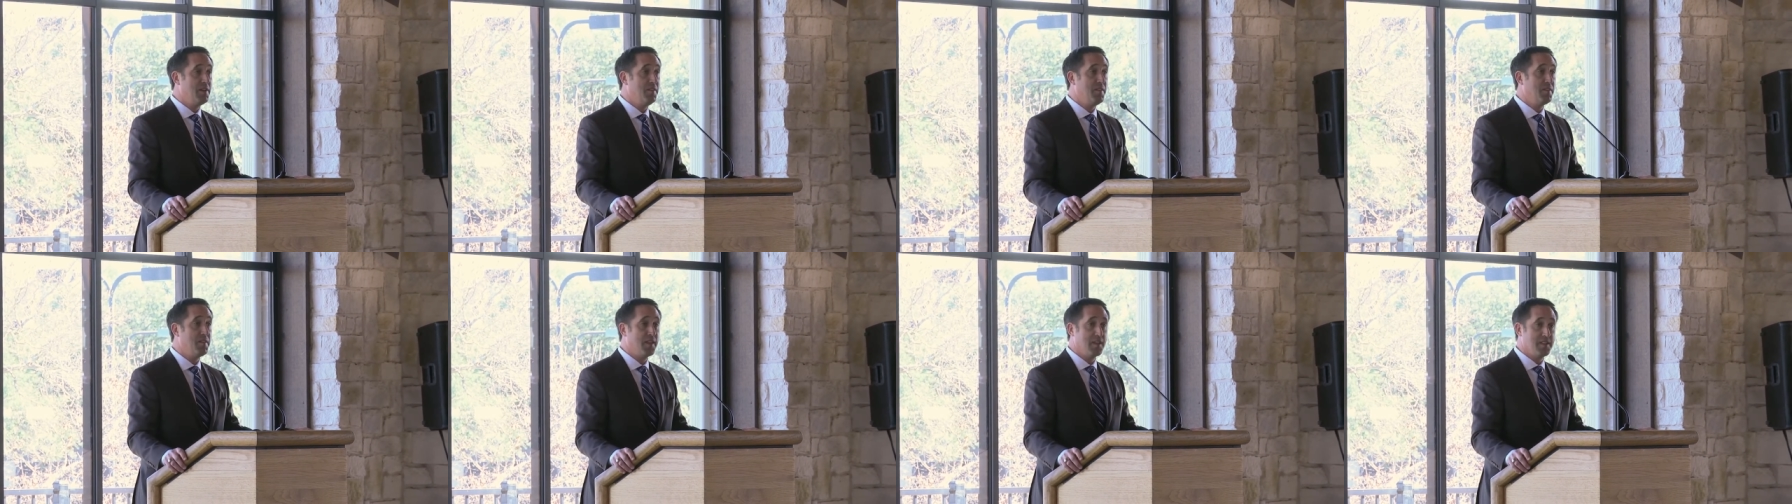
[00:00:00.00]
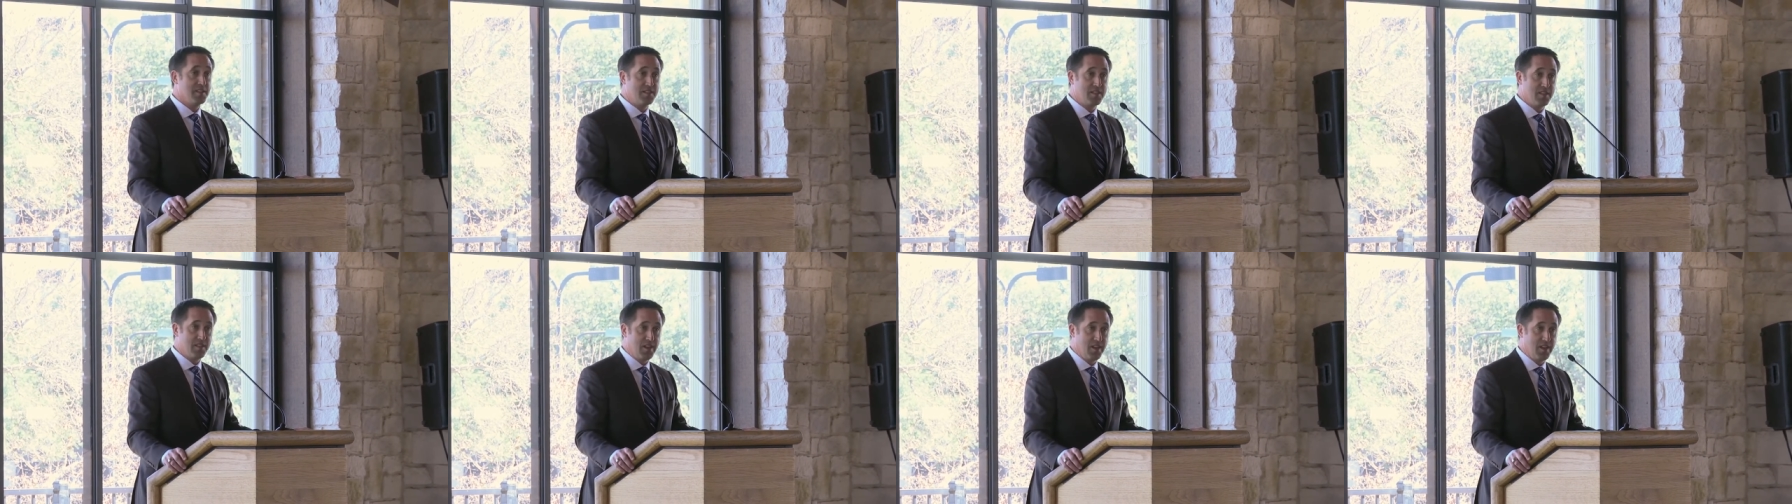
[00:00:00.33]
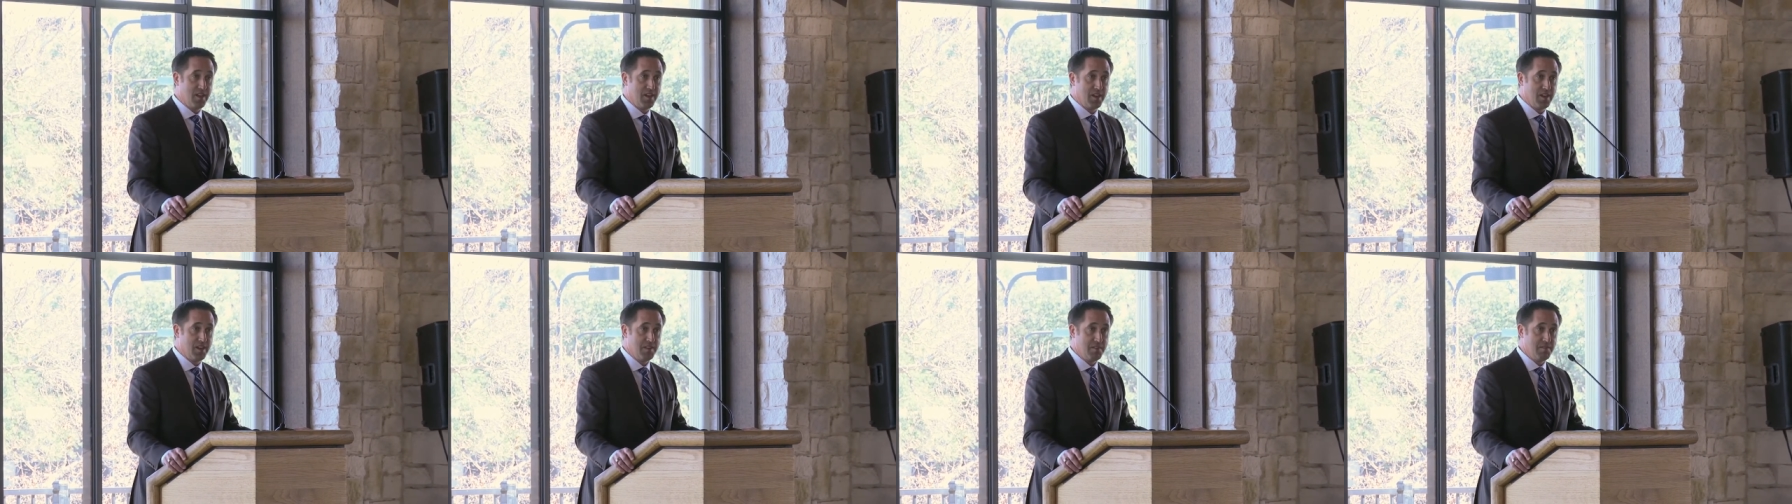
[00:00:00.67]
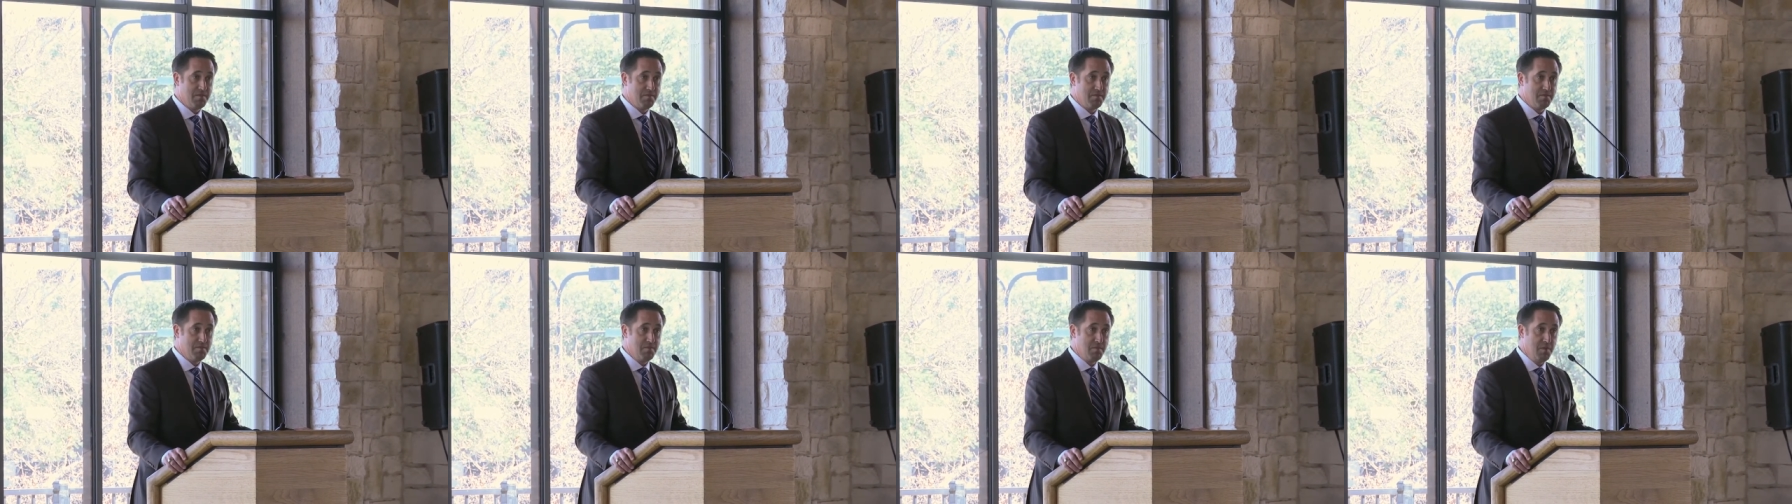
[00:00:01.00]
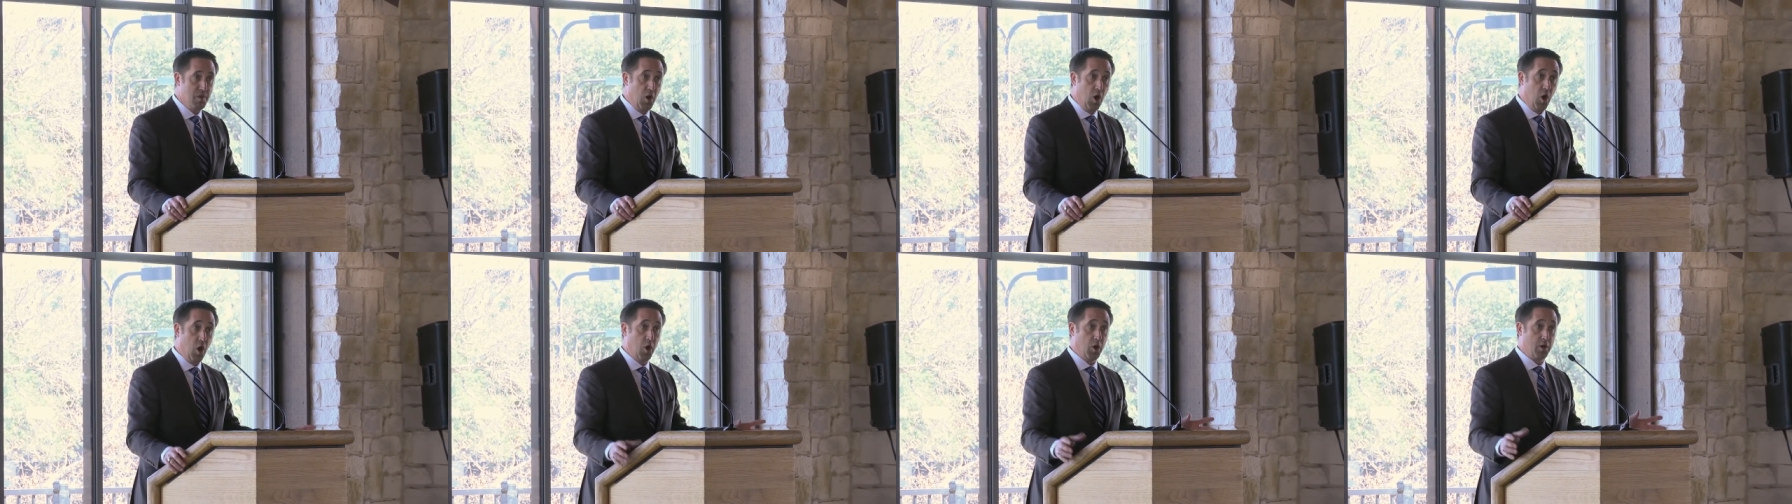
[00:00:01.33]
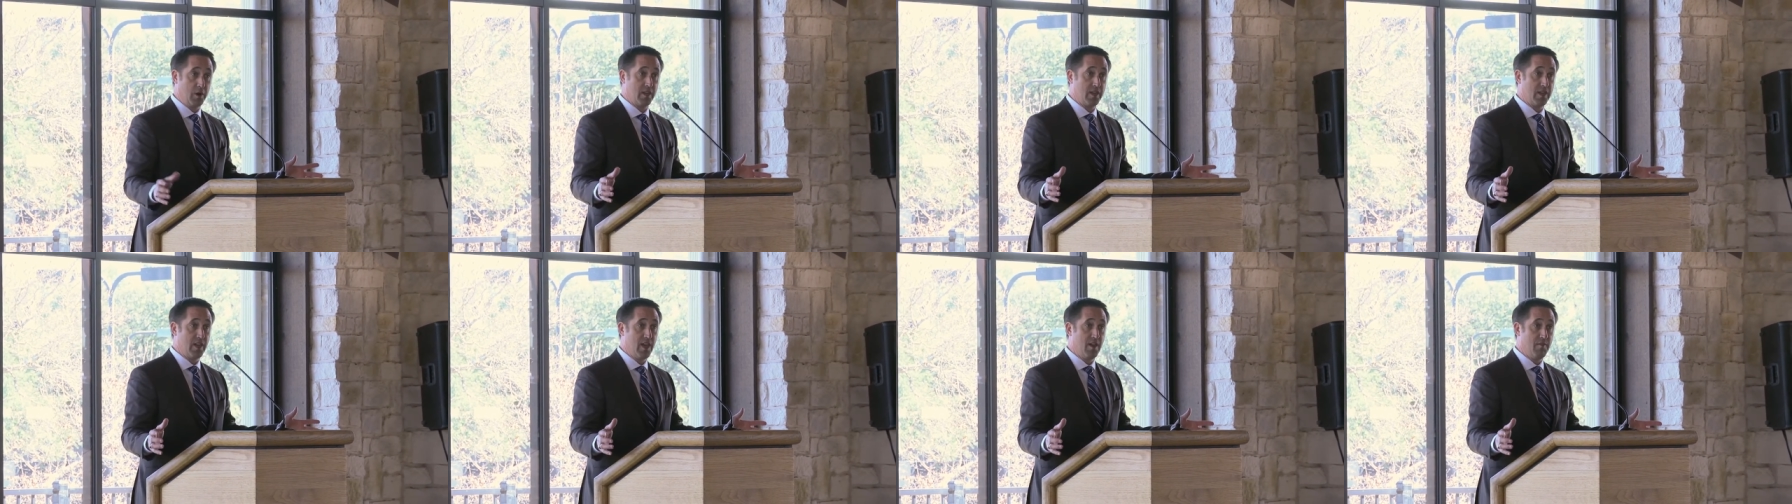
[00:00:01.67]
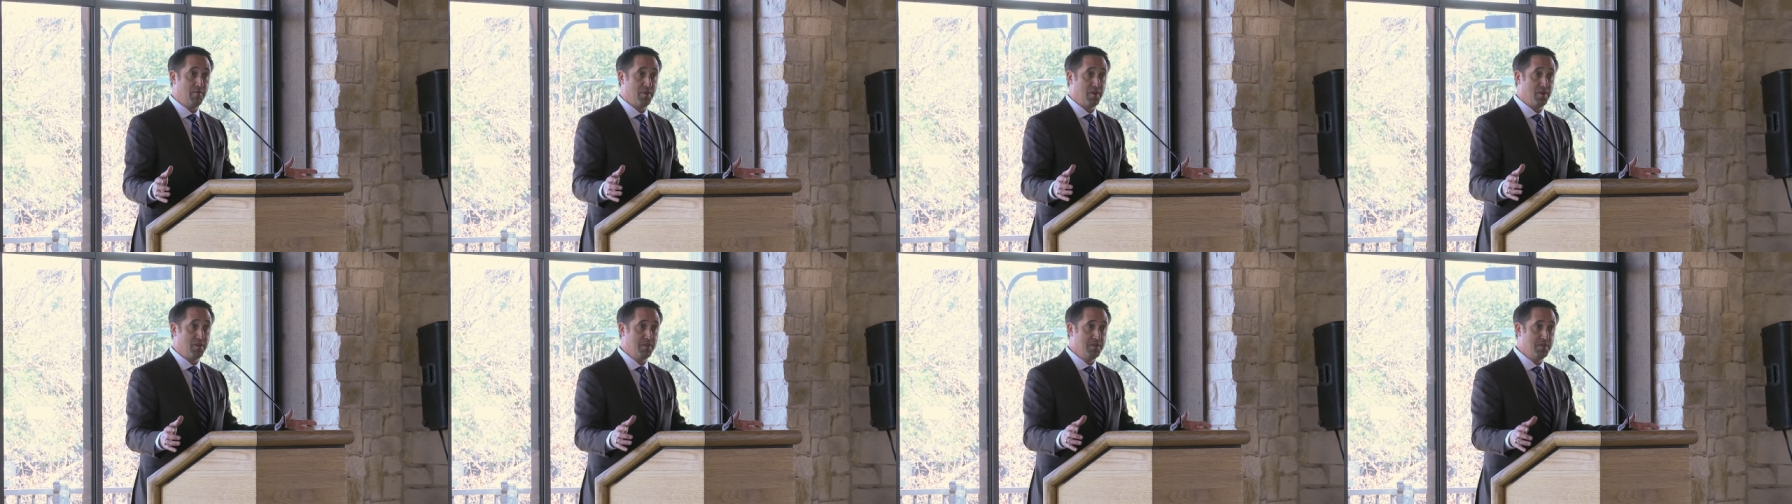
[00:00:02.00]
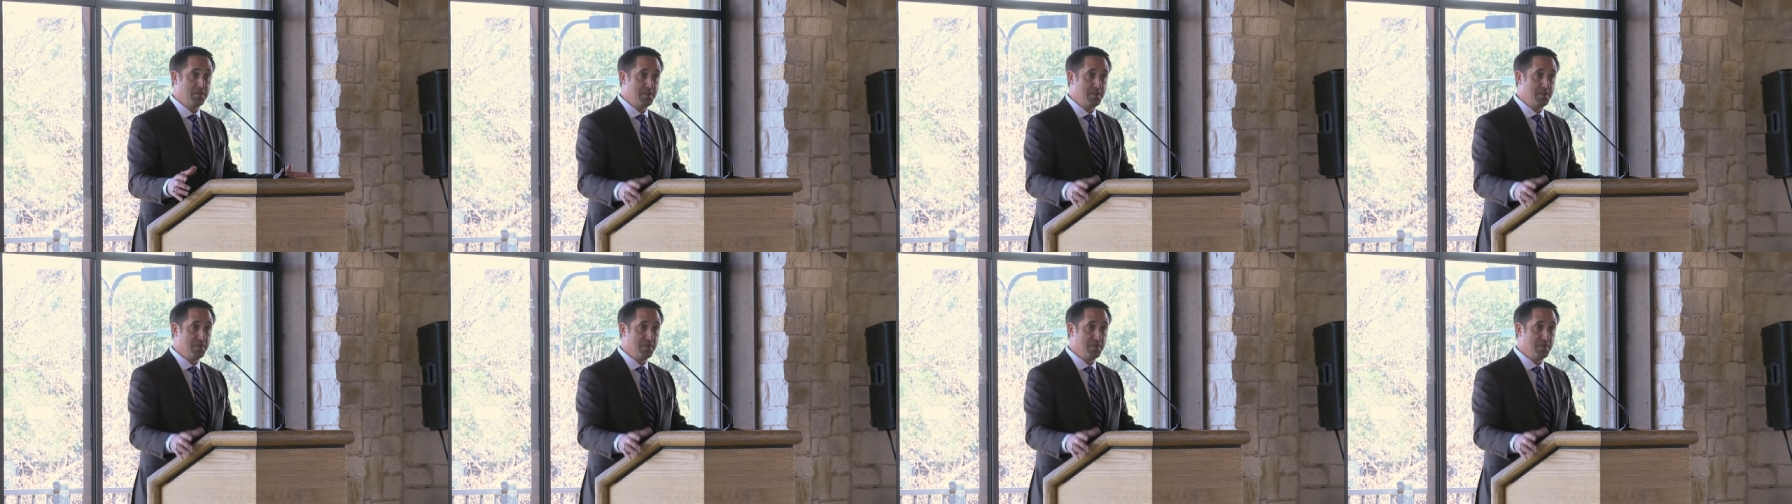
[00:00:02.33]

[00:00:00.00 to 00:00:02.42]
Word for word: than today? Hardly ever.